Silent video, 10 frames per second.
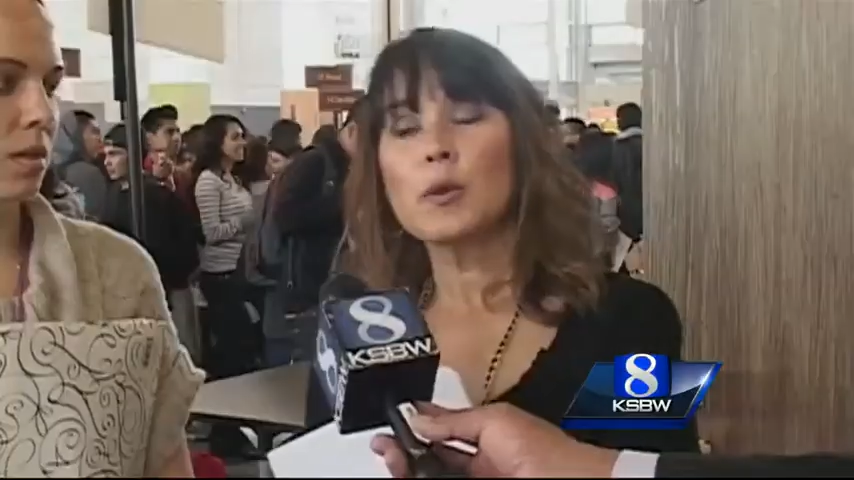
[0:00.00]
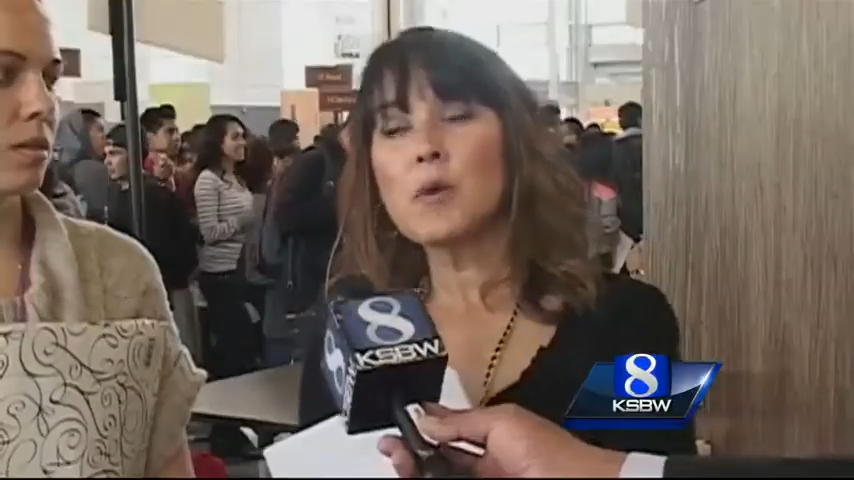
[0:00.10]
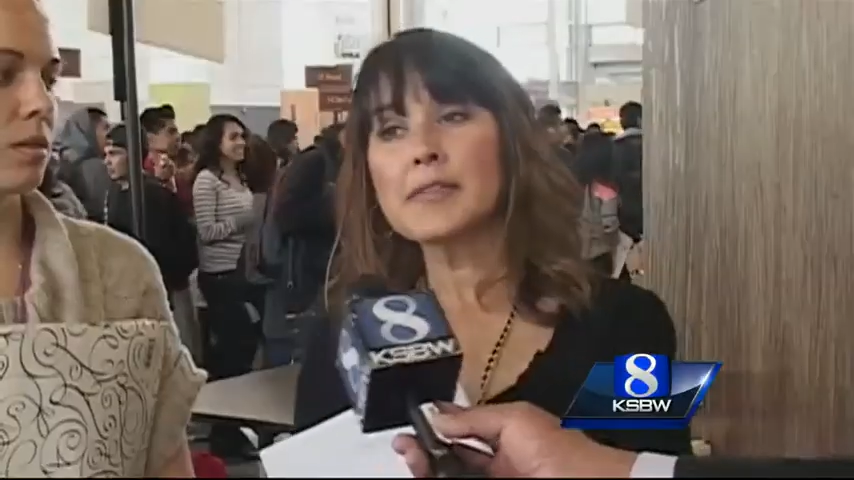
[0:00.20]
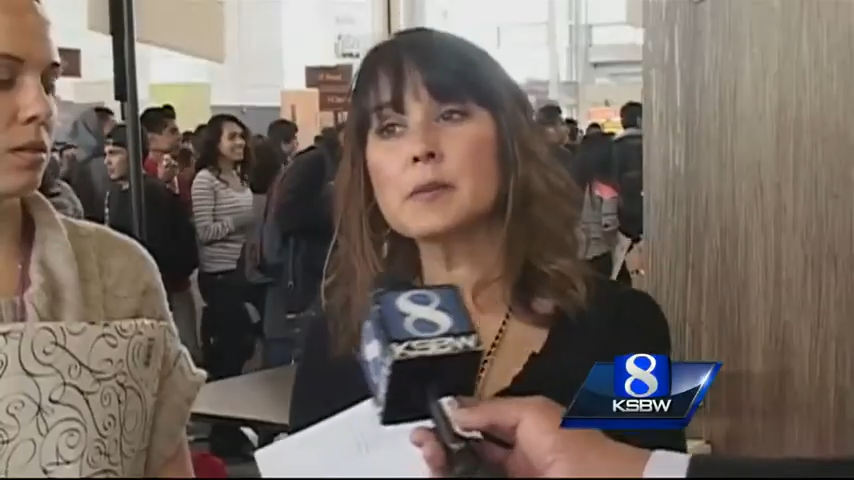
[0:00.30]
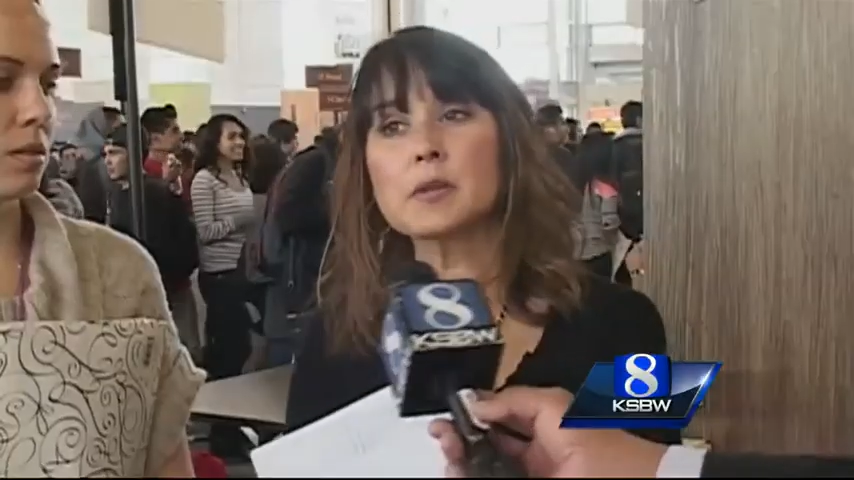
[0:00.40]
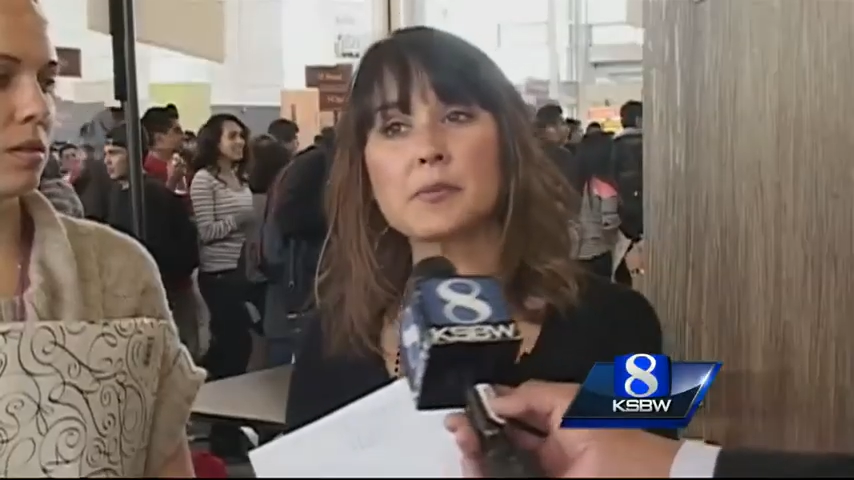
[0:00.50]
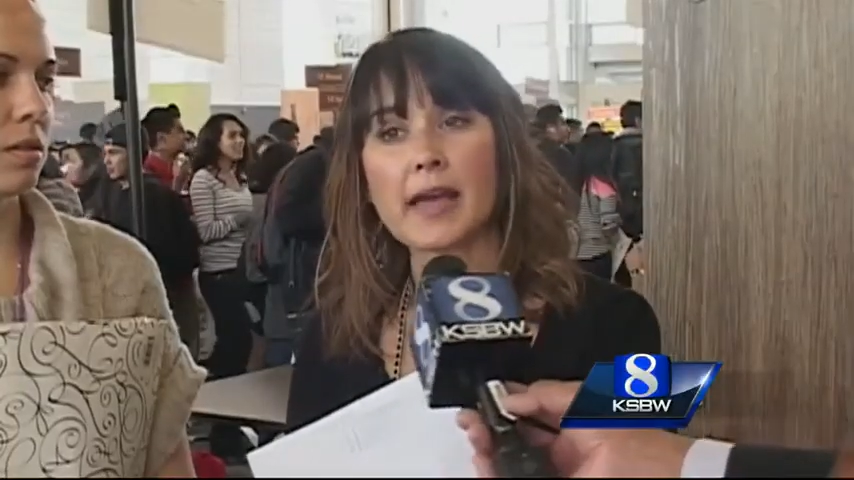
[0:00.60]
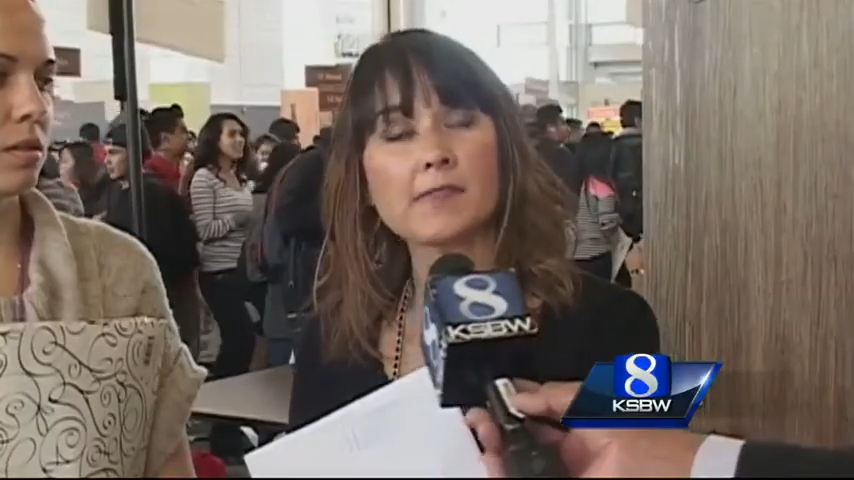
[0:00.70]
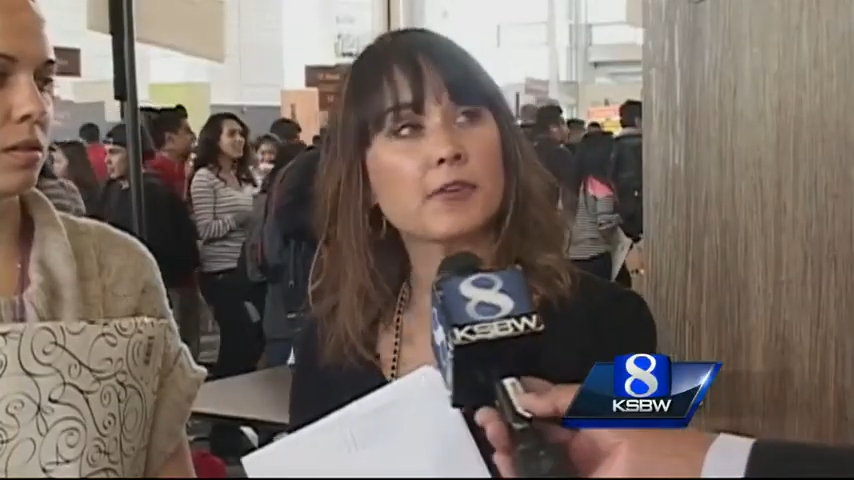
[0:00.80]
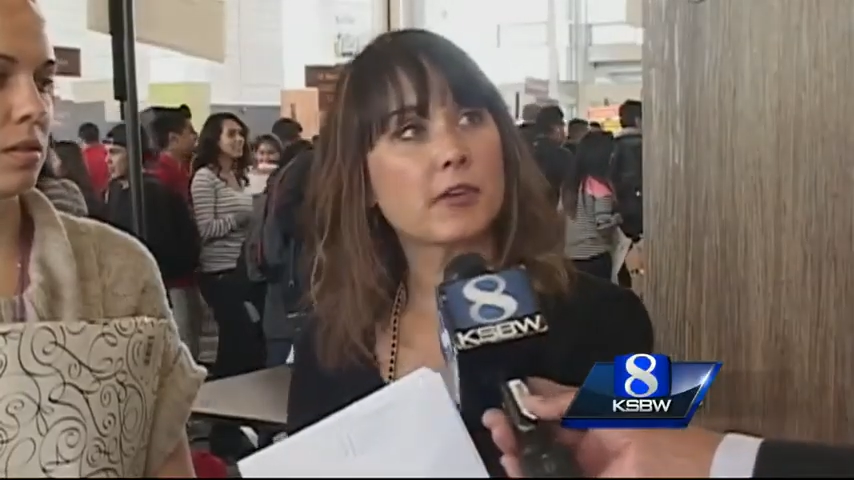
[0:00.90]
We want them to
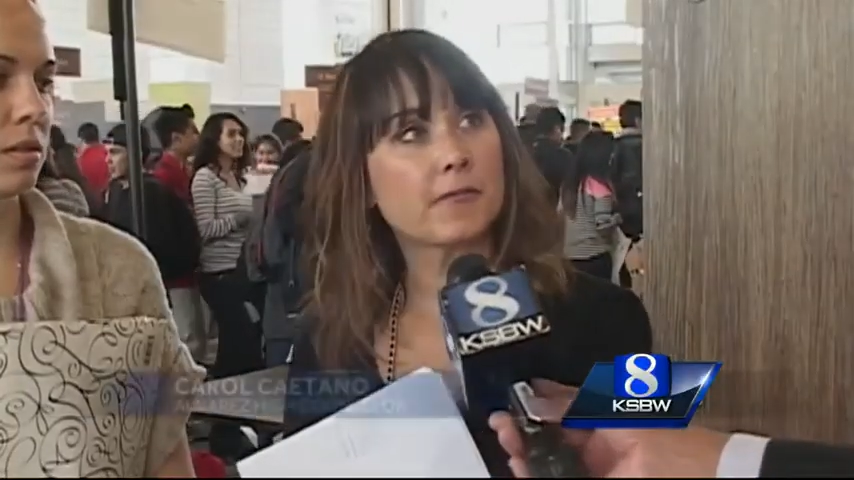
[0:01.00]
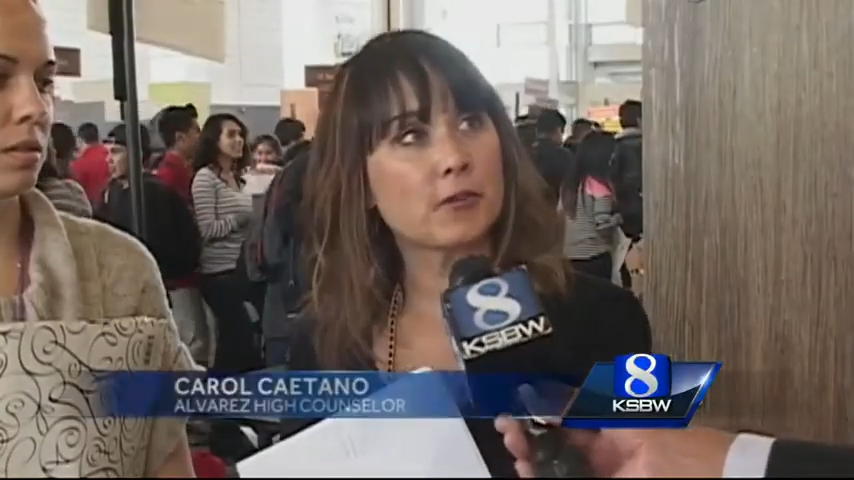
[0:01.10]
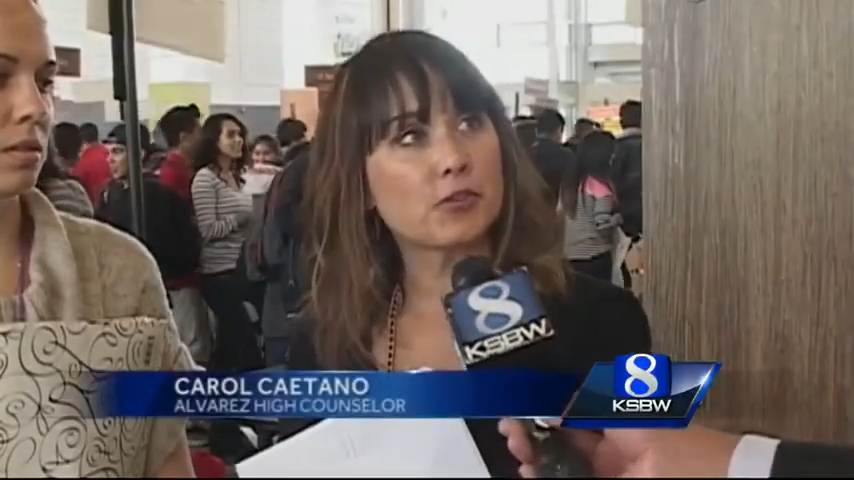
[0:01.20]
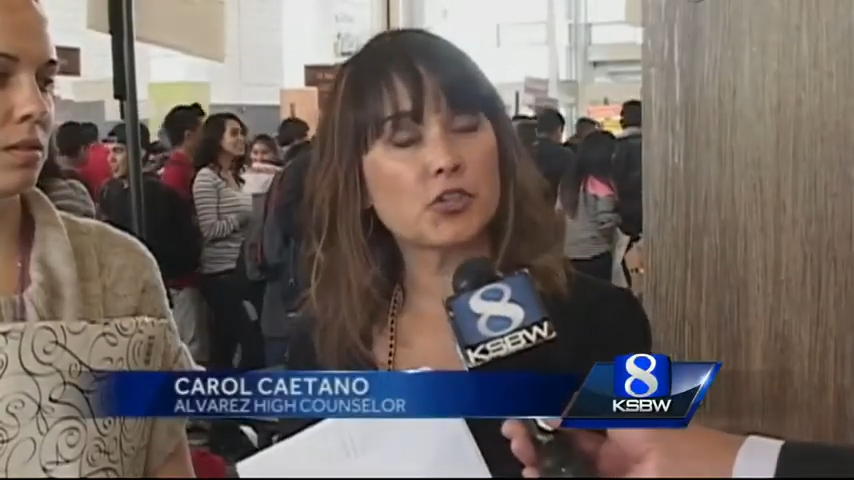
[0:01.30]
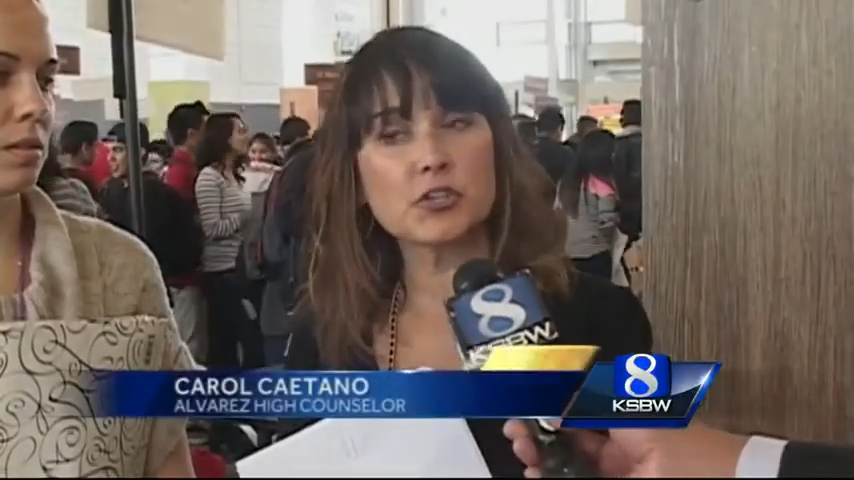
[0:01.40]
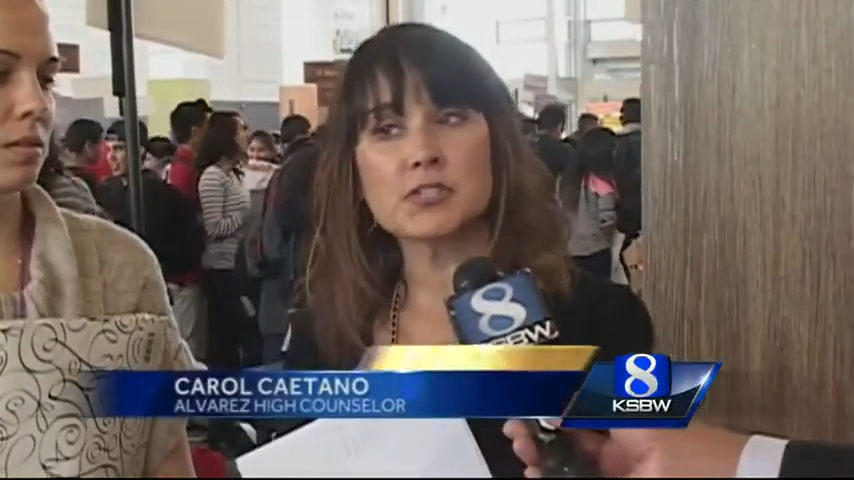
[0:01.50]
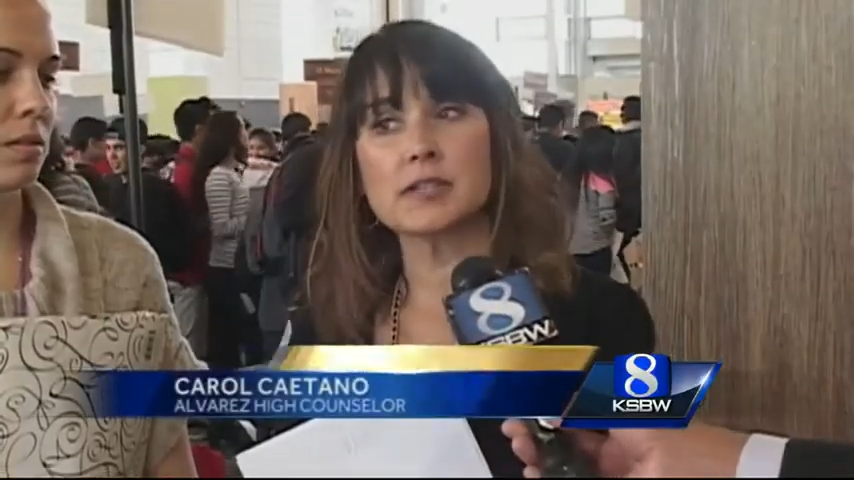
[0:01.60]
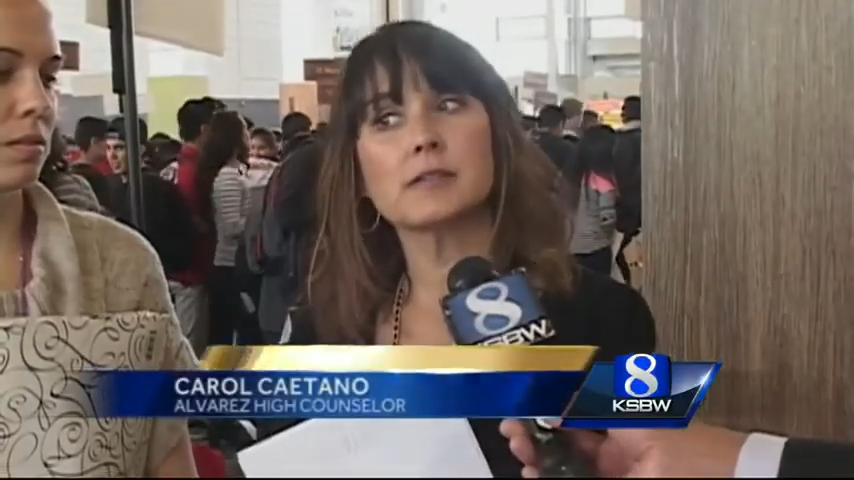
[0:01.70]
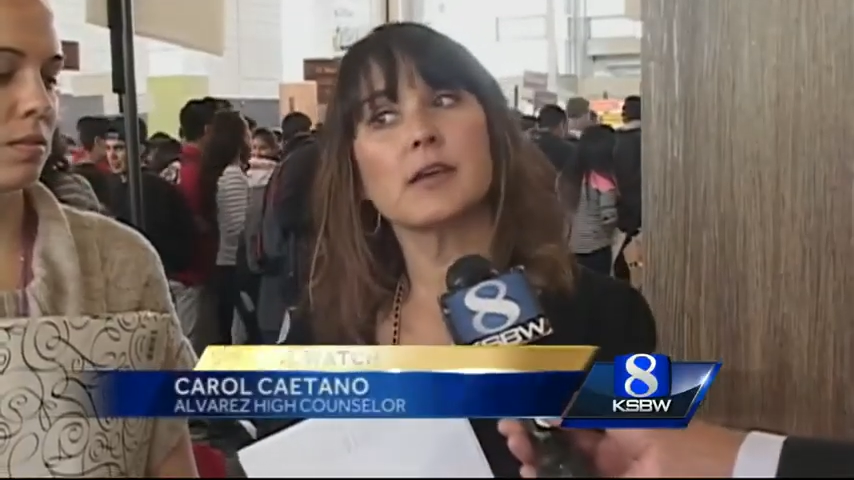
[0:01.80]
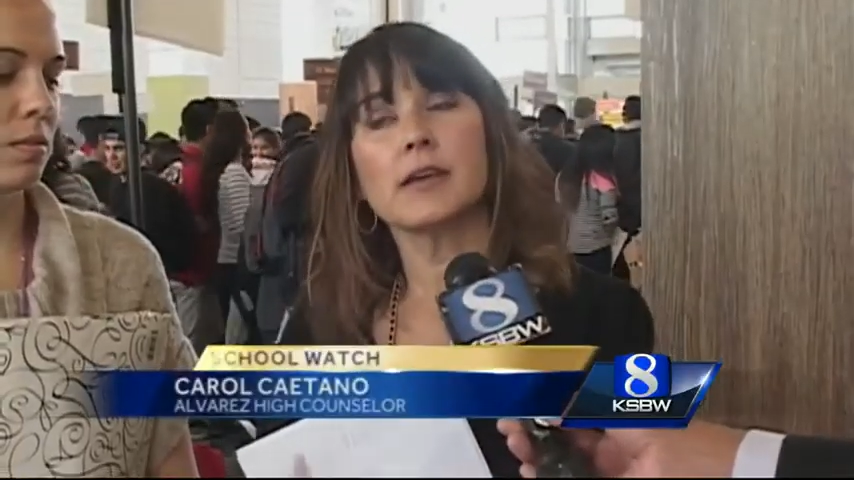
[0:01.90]
plan for their futures
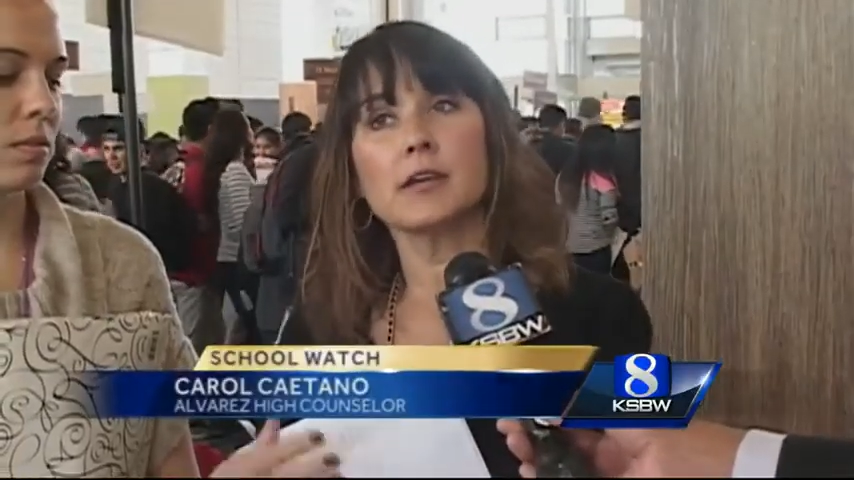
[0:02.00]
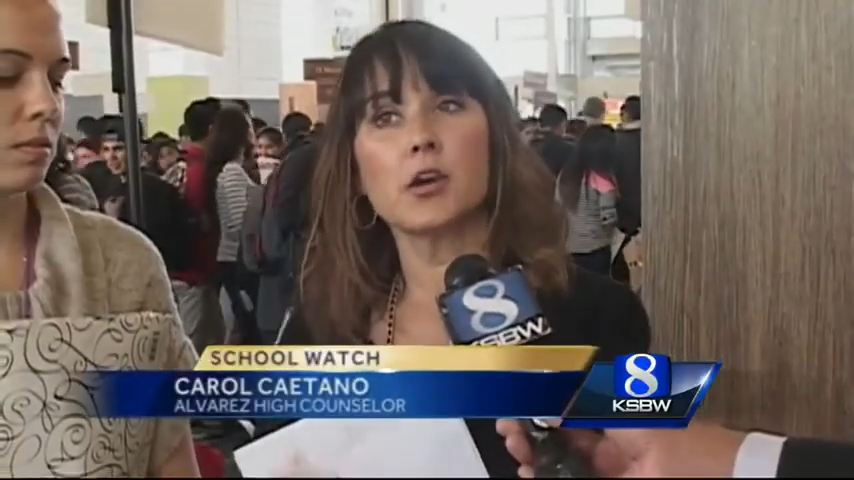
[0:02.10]
and,